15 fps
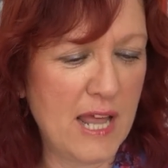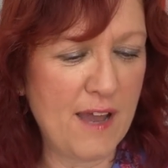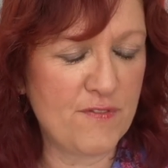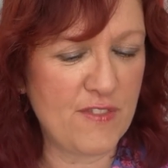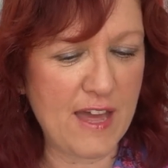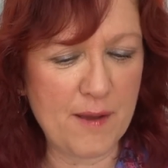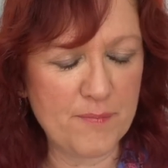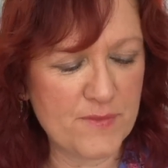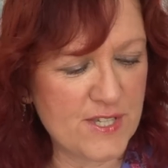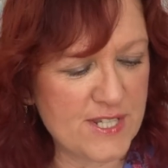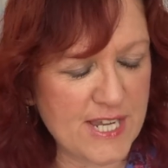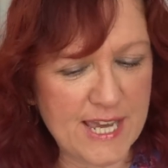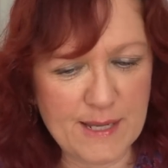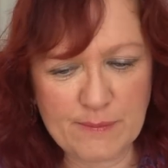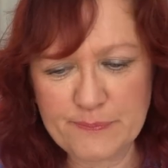have that
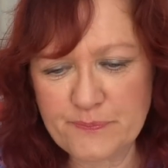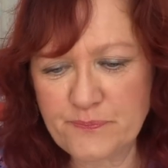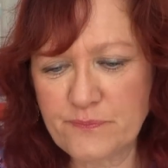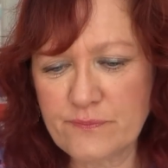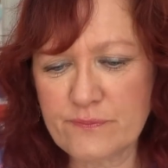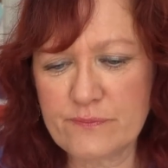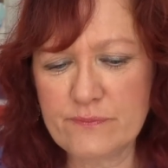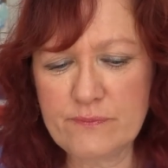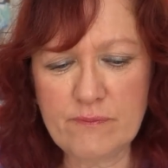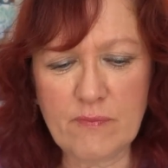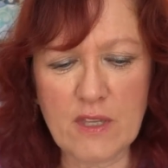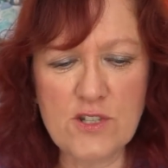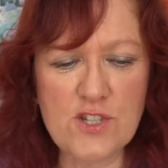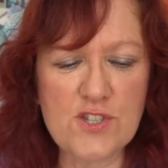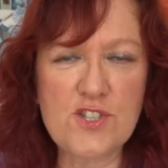today,
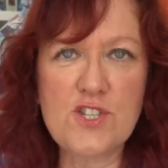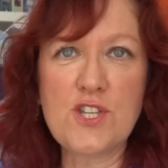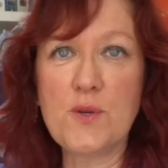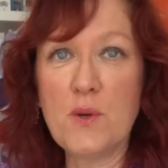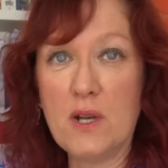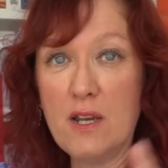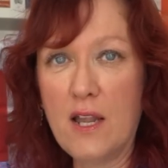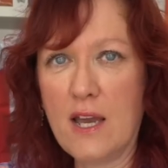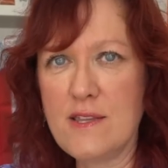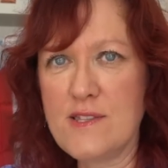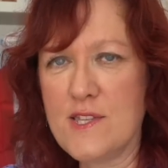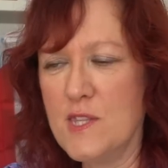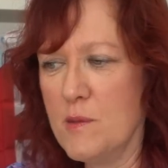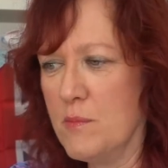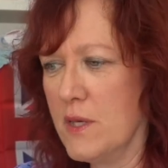just to
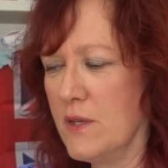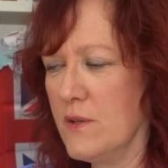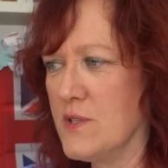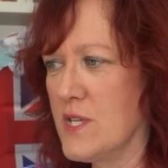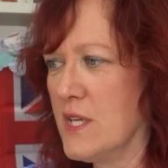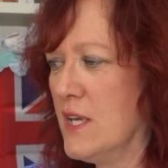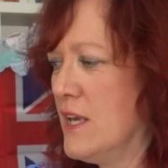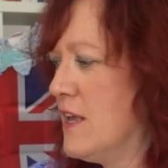lighten the mood.